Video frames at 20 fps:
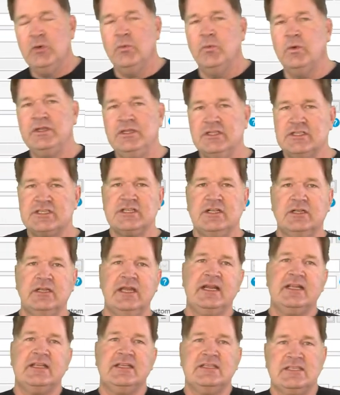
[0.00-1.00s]
When you
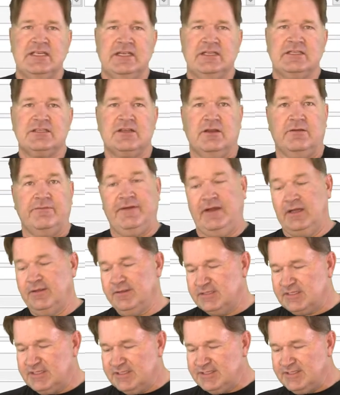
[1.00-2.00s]
select this install file,
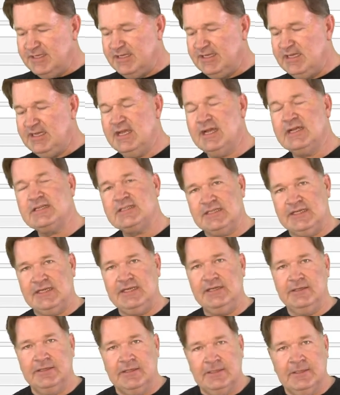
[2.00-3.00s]
this is an exe.